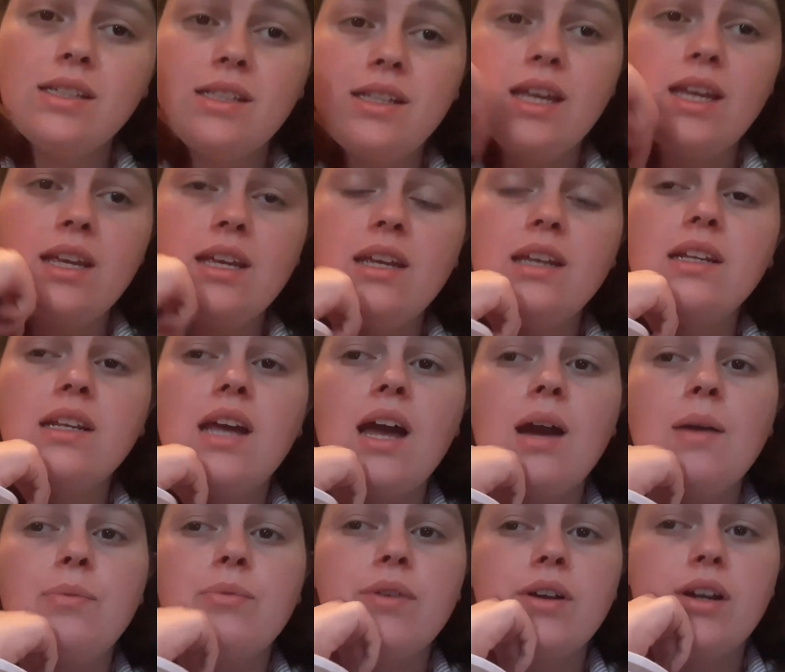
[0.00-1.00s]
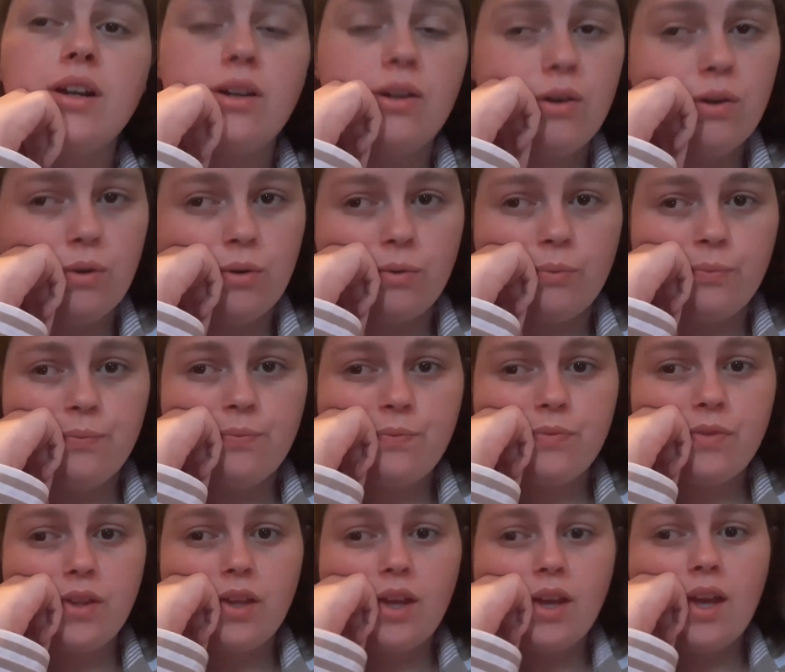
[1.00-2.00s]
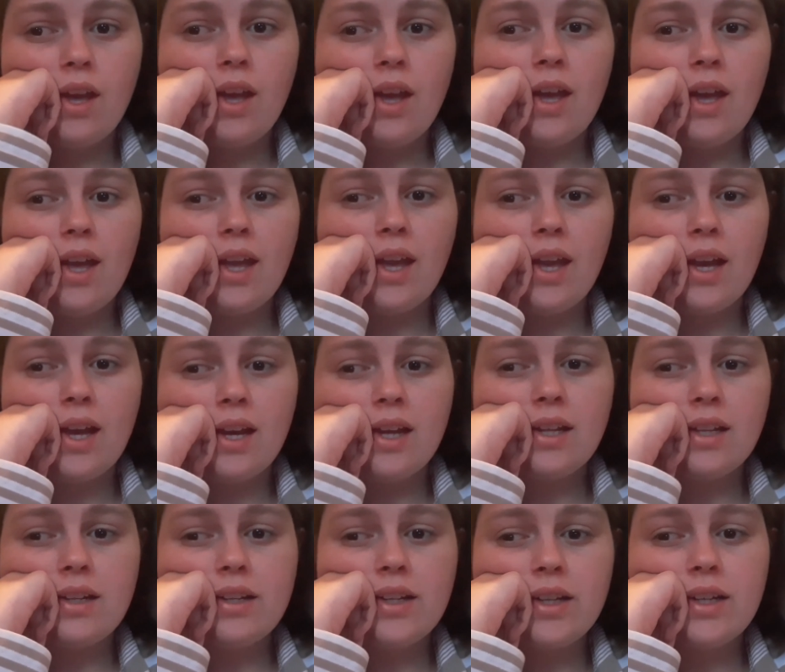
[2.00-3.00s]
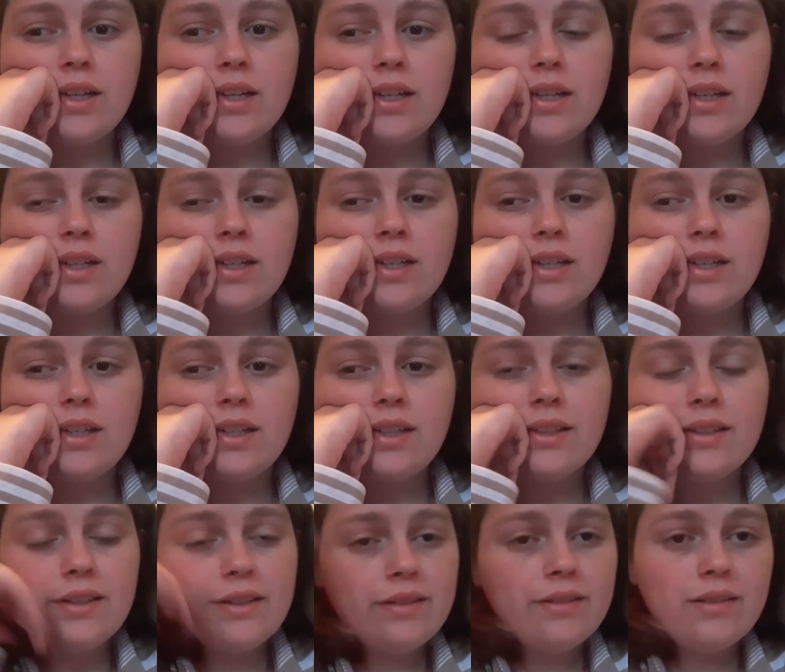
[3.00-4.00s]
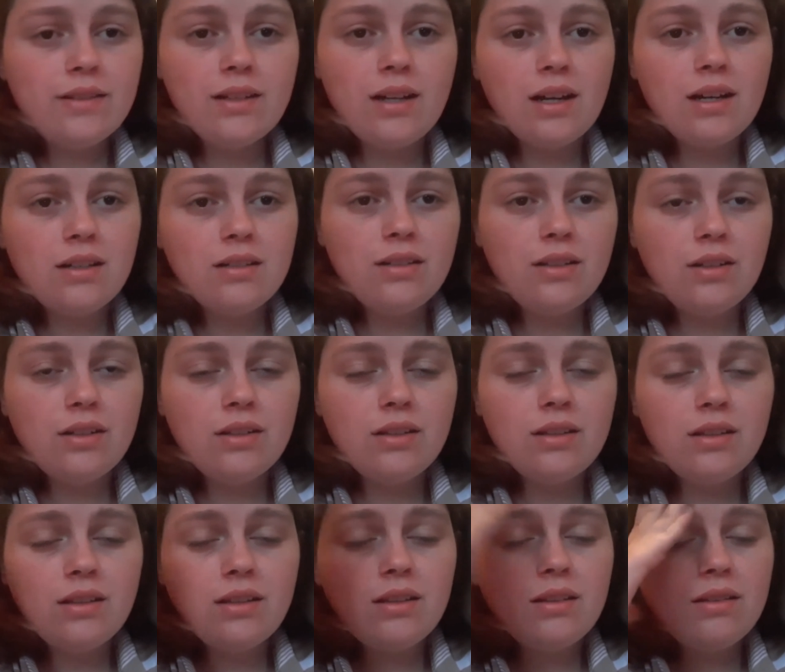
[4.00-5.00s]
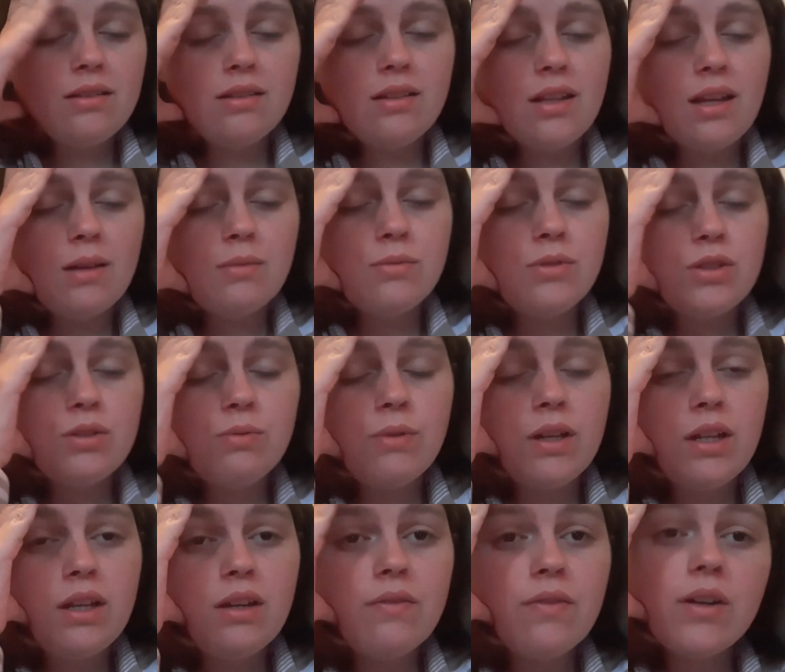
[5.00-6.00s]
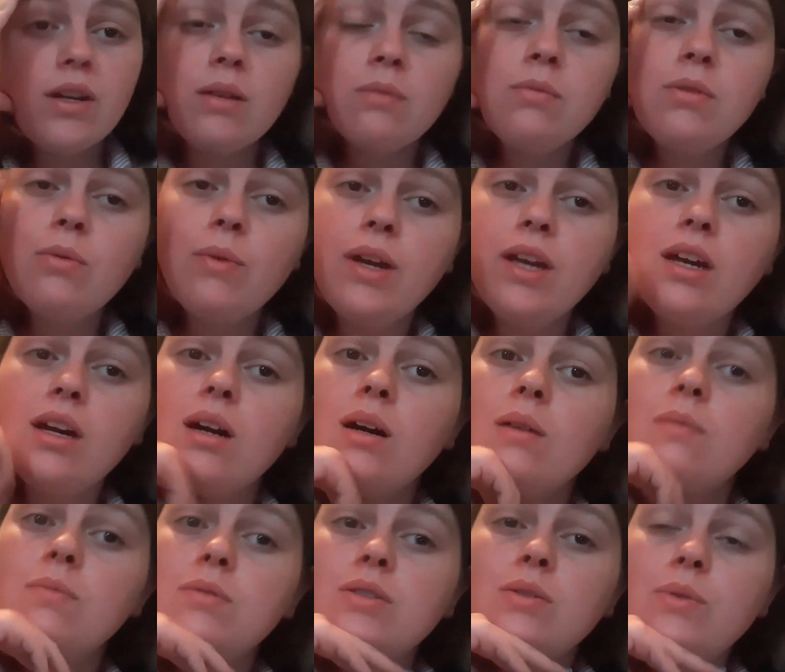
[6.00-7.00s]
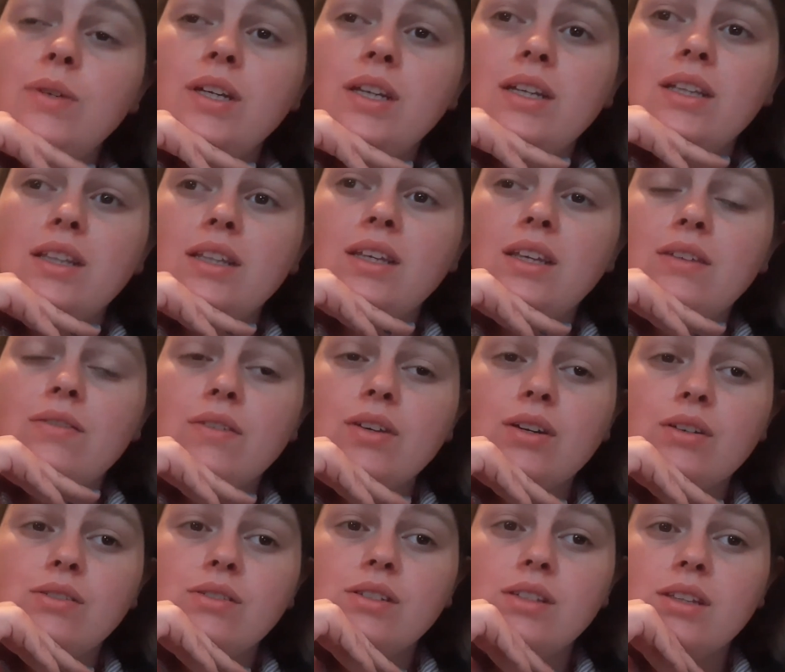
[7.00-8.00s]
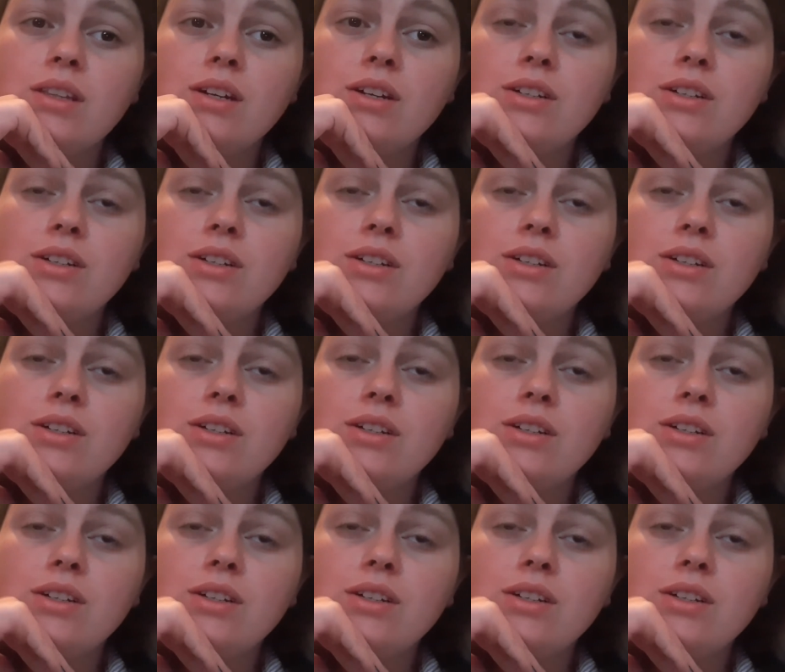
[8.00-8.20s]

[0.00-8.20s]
is taking a nap. We're at home, and I'm just waiting for him to wake up so we can leave and go to